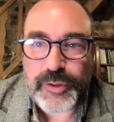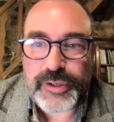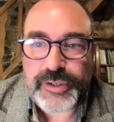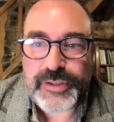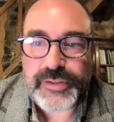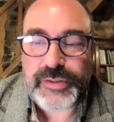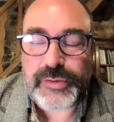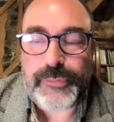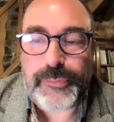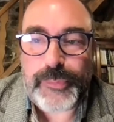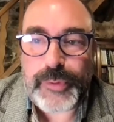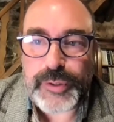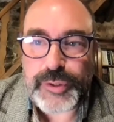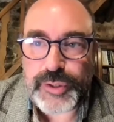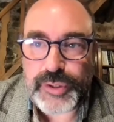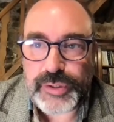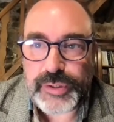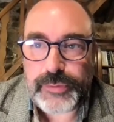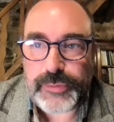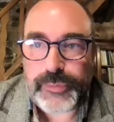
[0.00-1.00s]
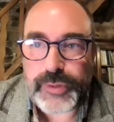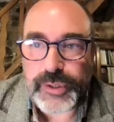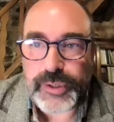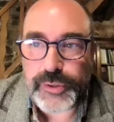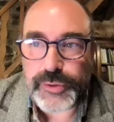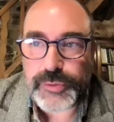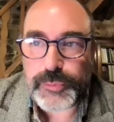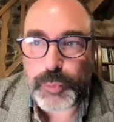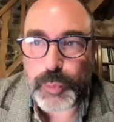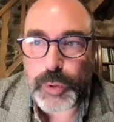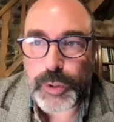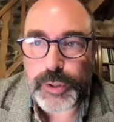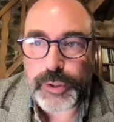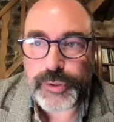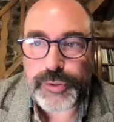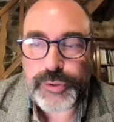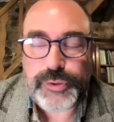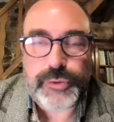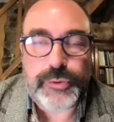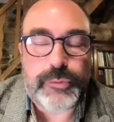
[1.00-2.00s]
It's sufficient if they just
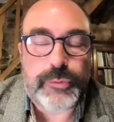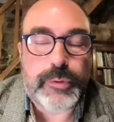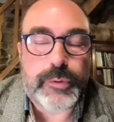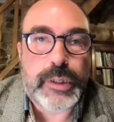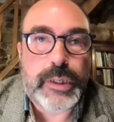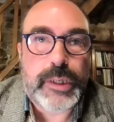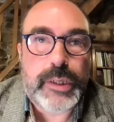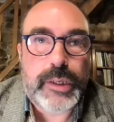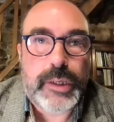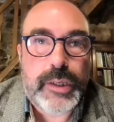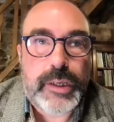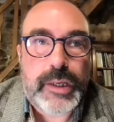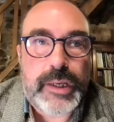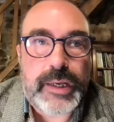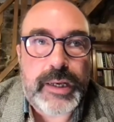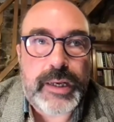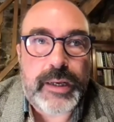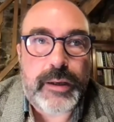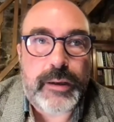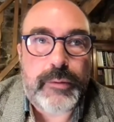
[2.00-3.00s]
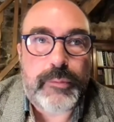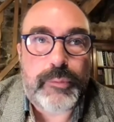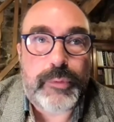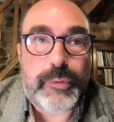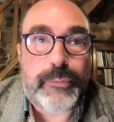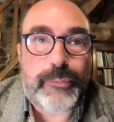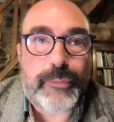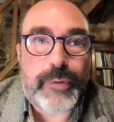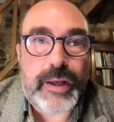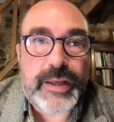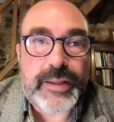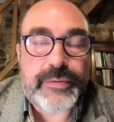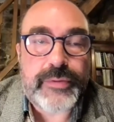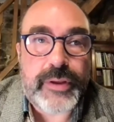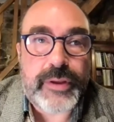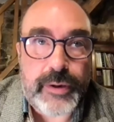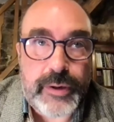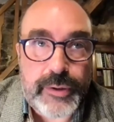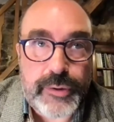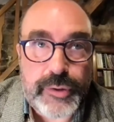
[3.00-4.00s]
work to refine
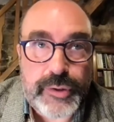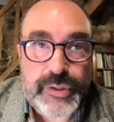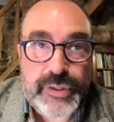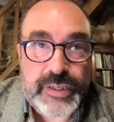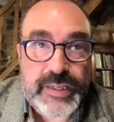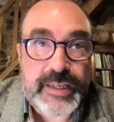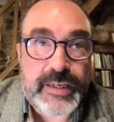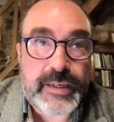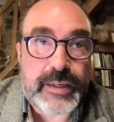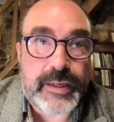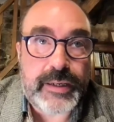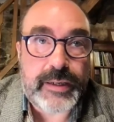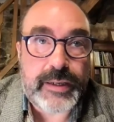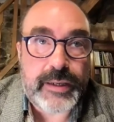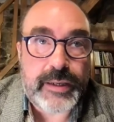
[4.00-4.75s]
their understanding.